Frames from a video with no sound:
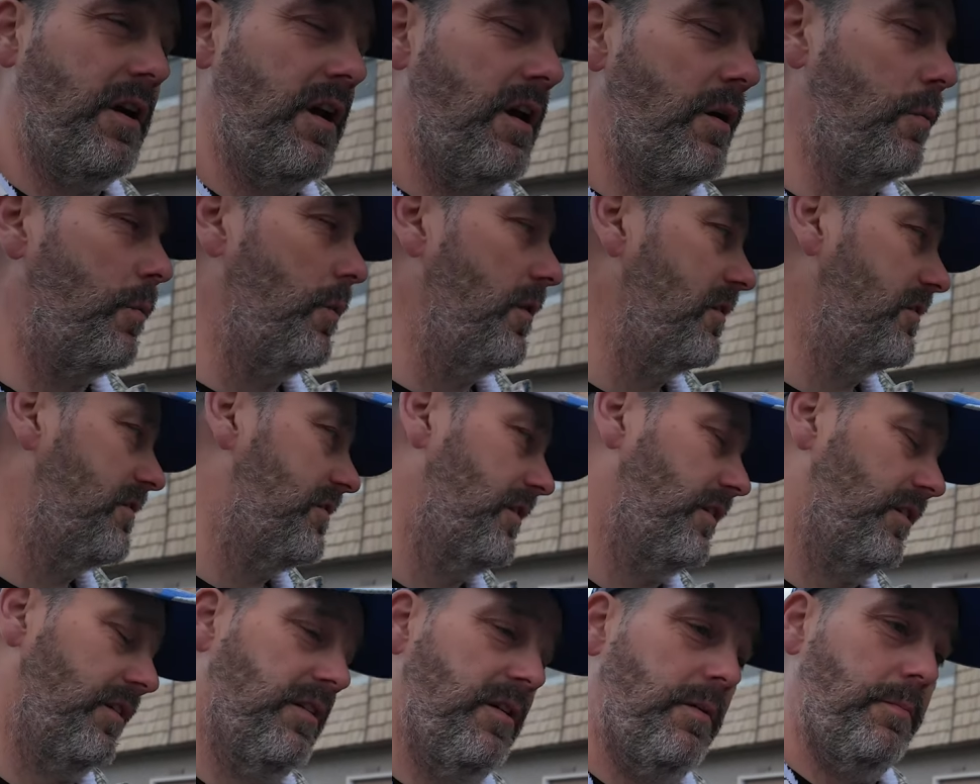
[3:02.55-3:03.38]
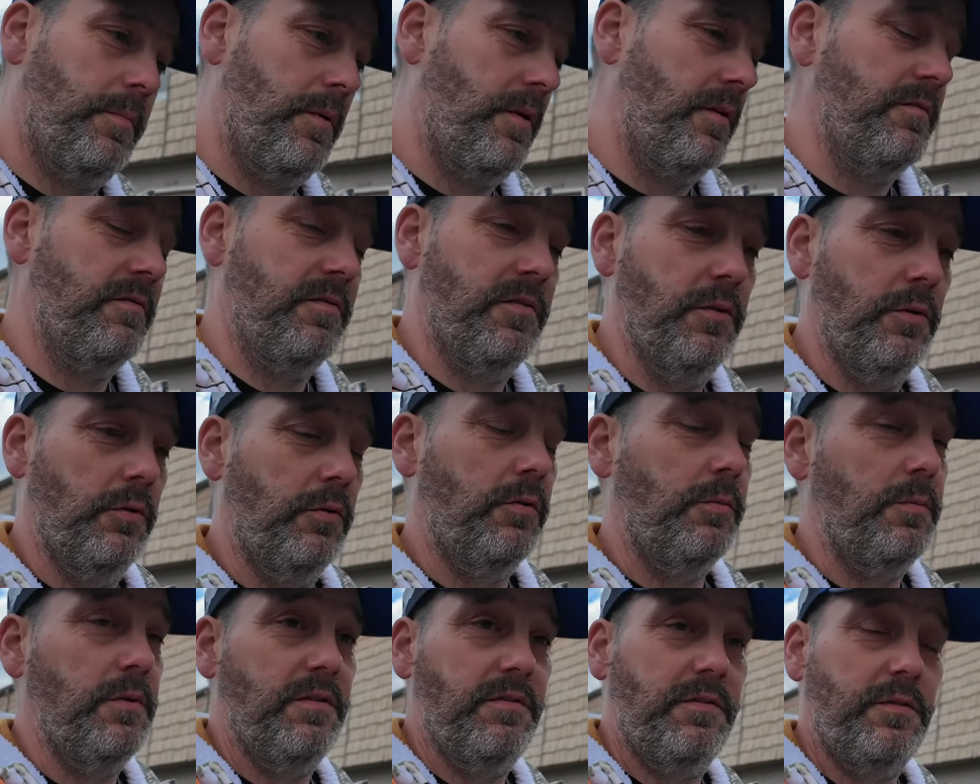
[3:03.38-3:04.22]
I want to fill it up on
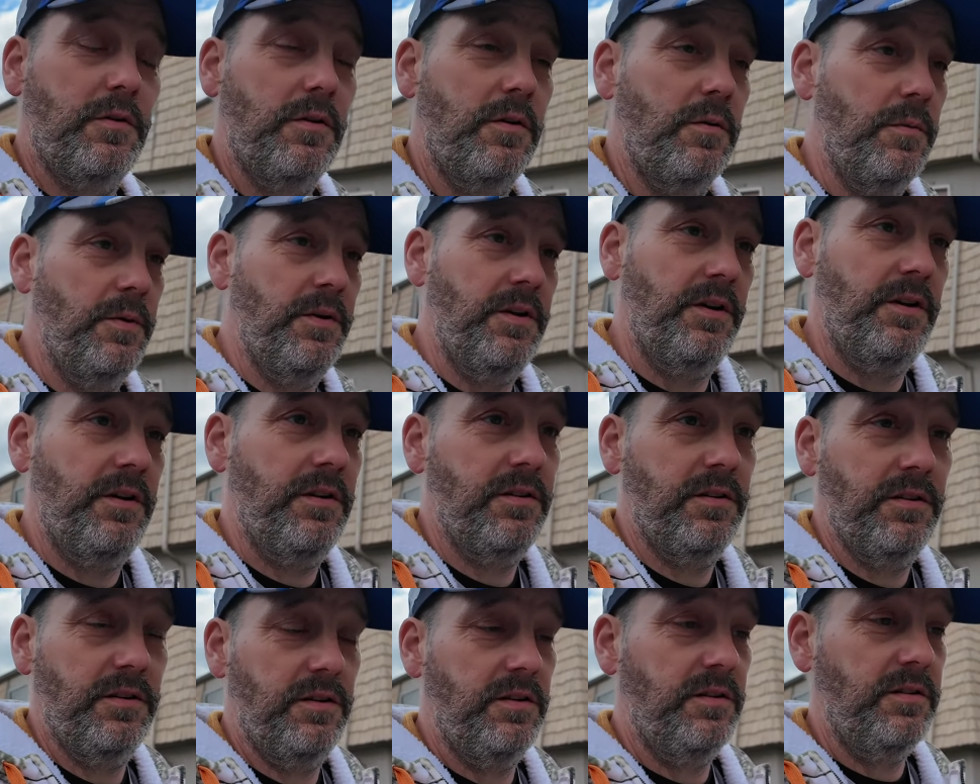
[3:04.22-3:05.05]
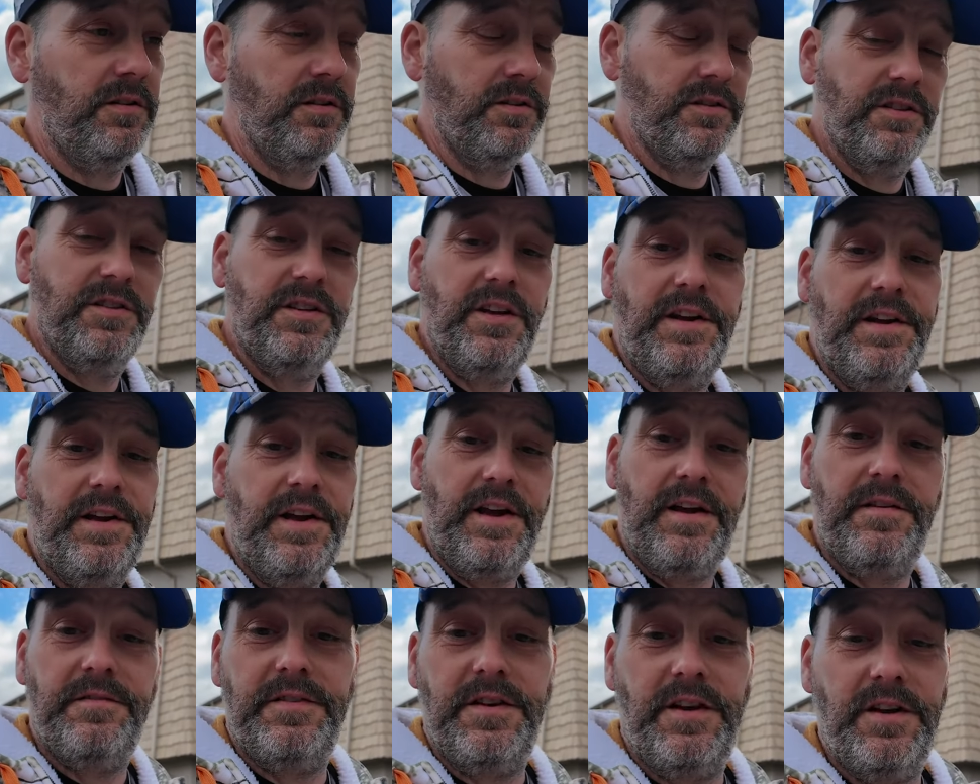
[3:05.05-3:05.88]
fuel before we, because it's at a
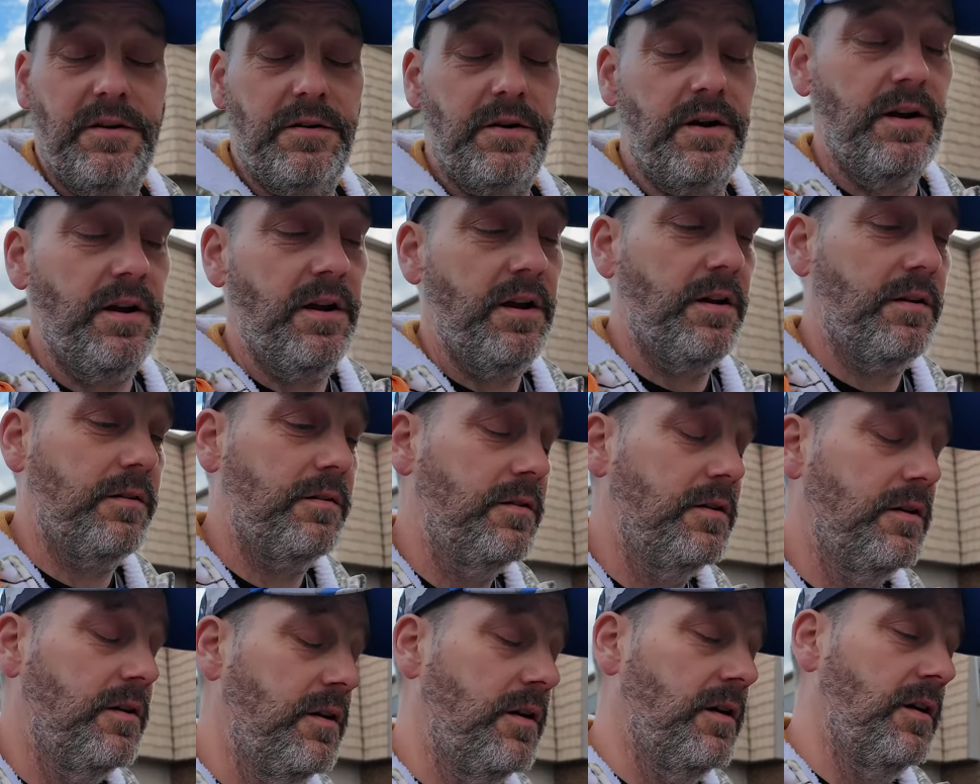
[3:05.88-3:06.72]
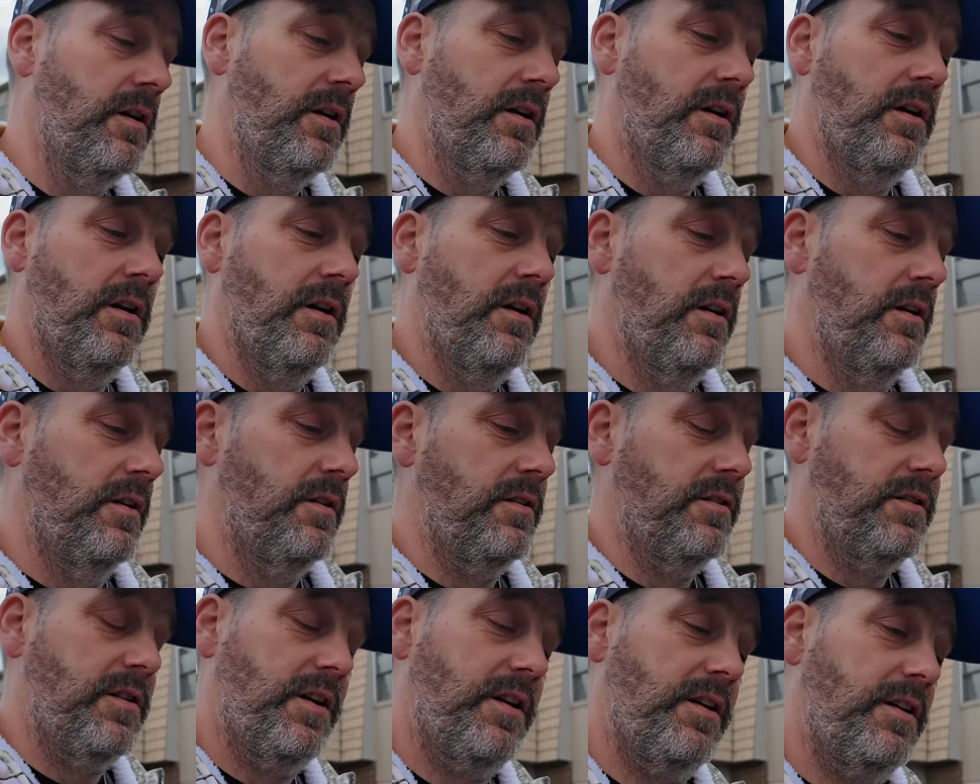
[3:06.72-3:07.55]
half tank right now.
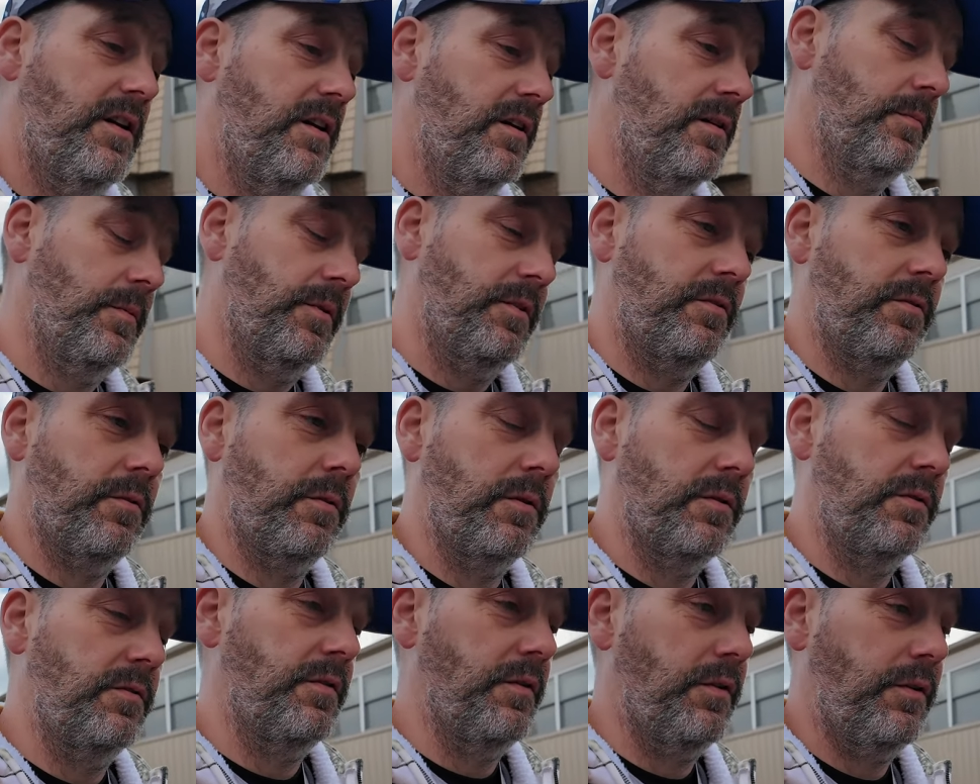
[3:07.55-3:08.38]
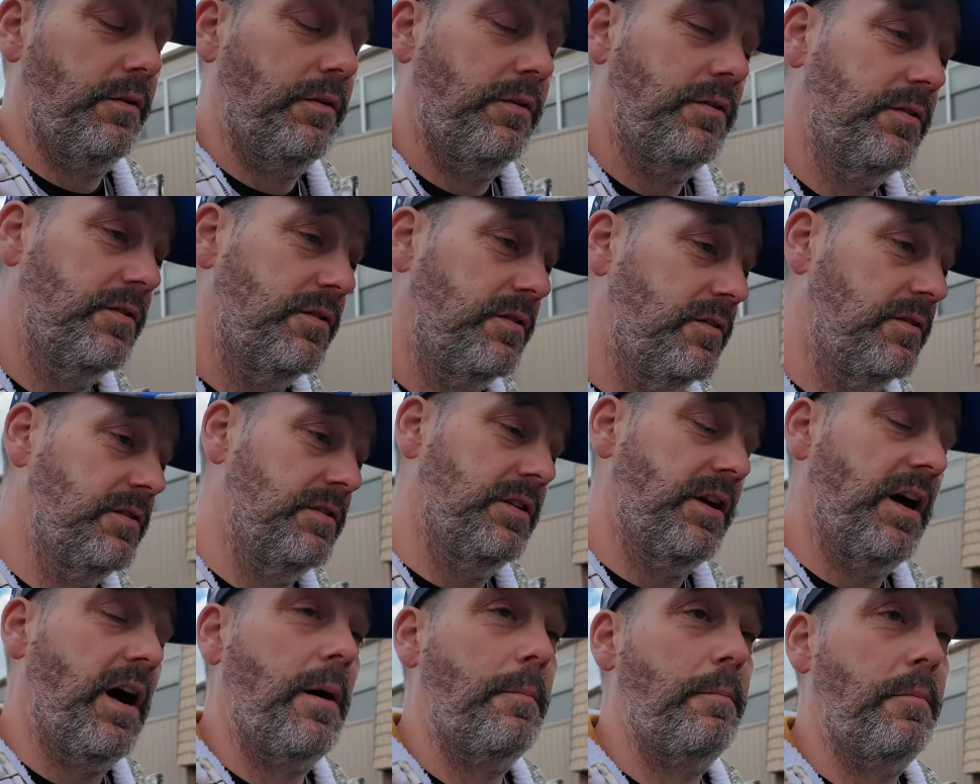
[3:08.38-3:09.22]
Just take it down to Montoursville,
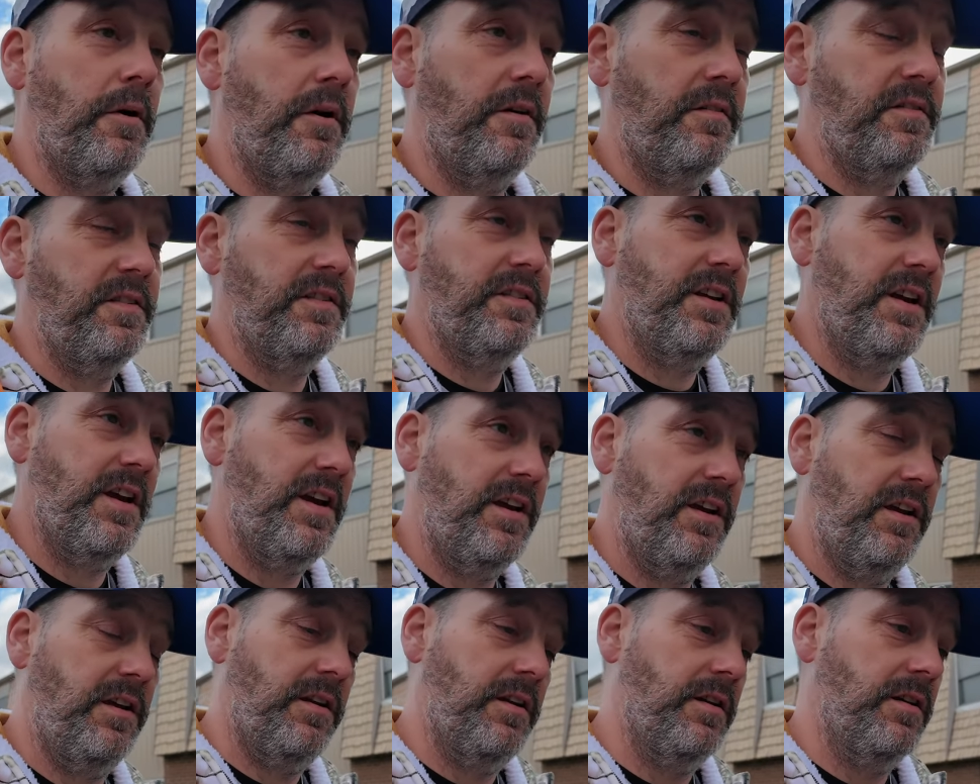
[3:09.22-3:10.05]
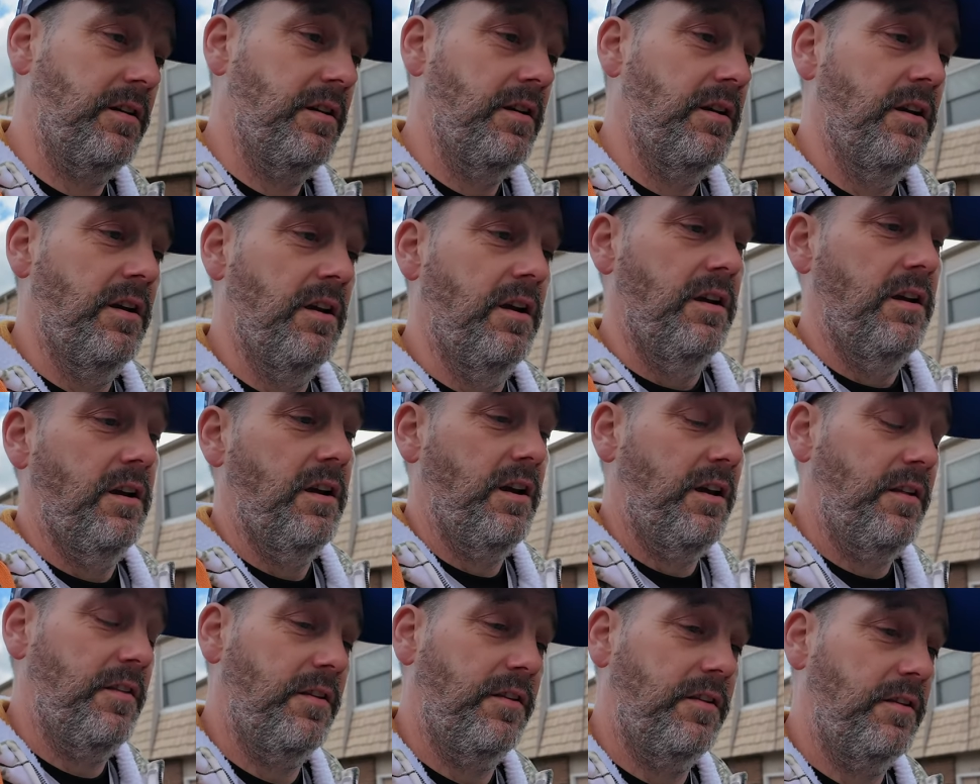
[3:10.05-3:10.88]
top off the tank,
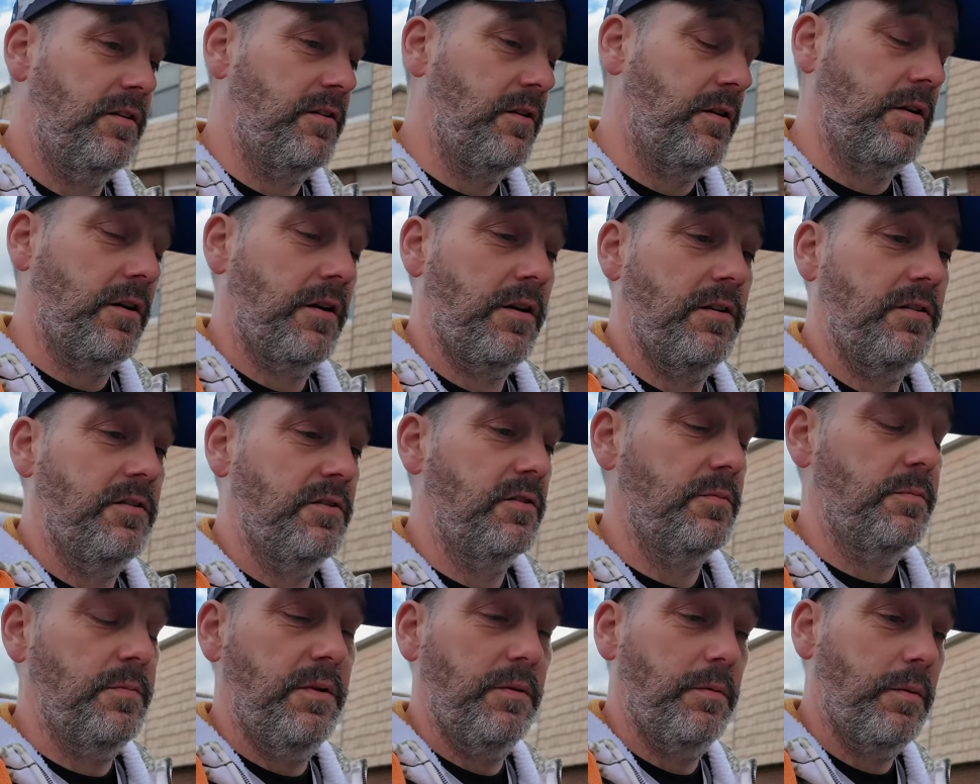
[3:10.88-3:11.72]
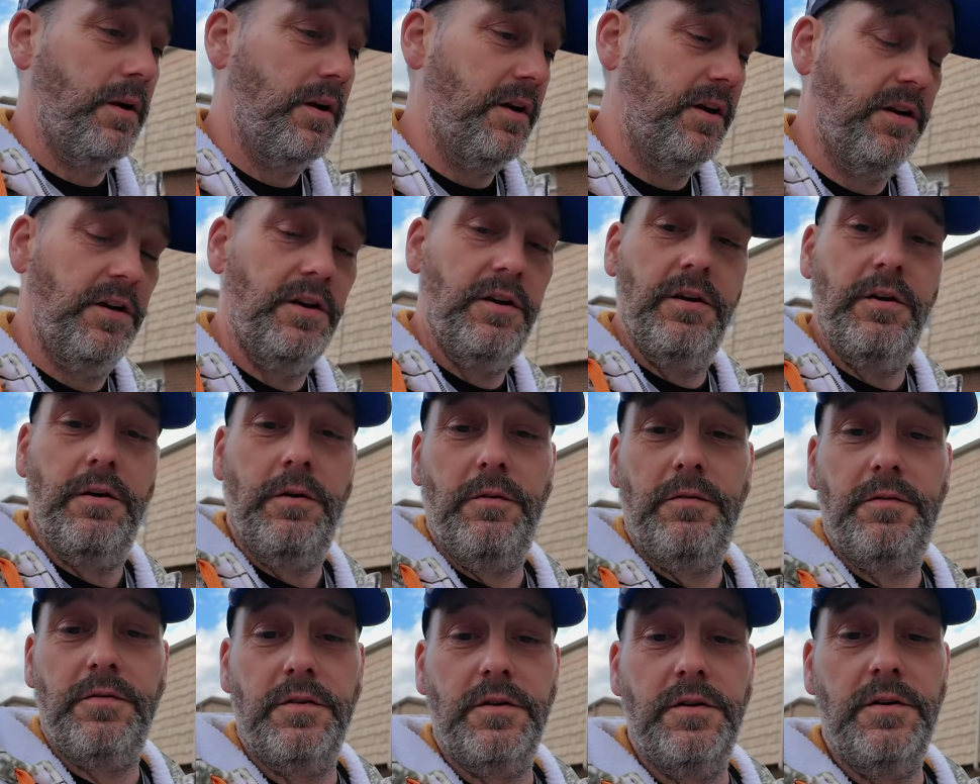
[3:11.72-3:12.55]
and the car can just be ready to go
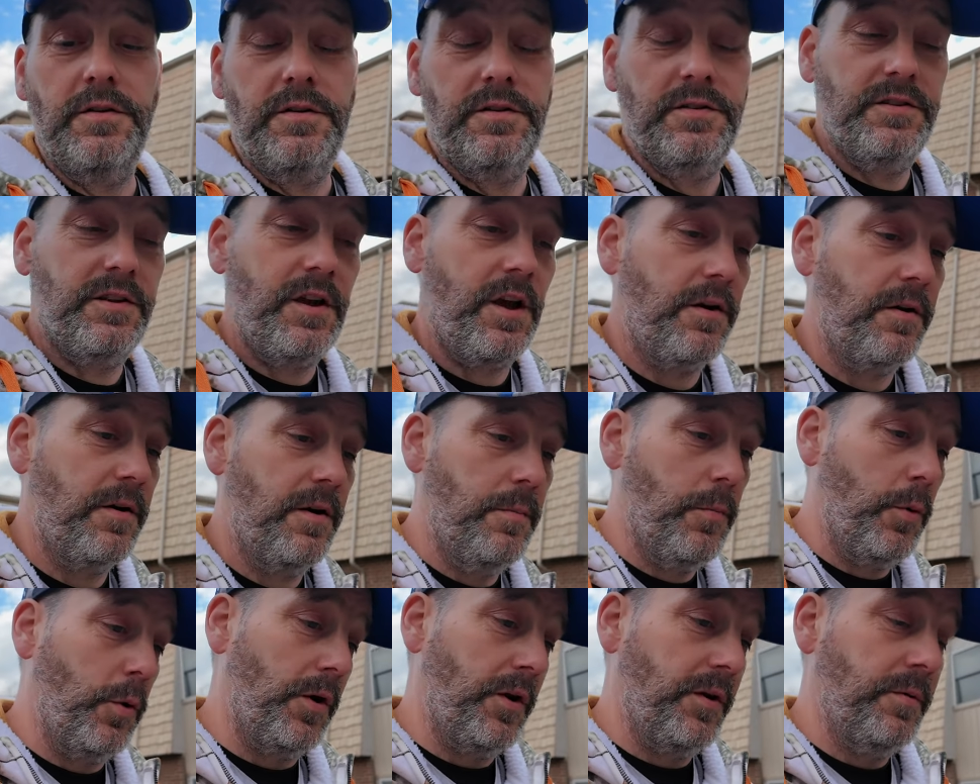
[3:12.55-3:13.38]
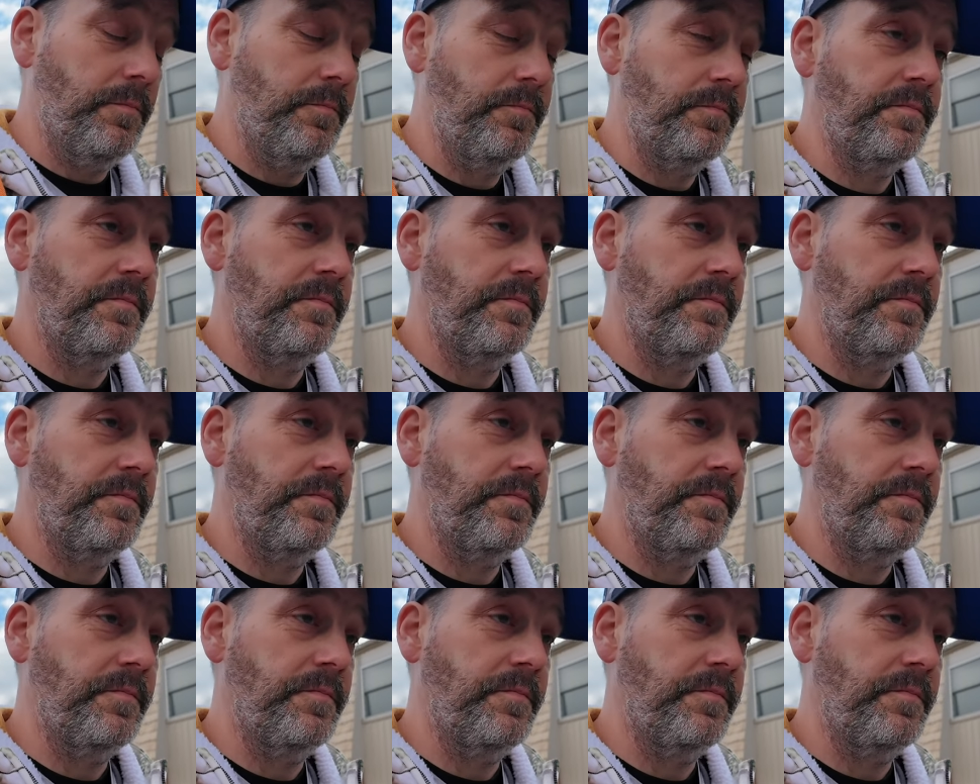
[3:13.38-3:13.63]
for Saturday morning.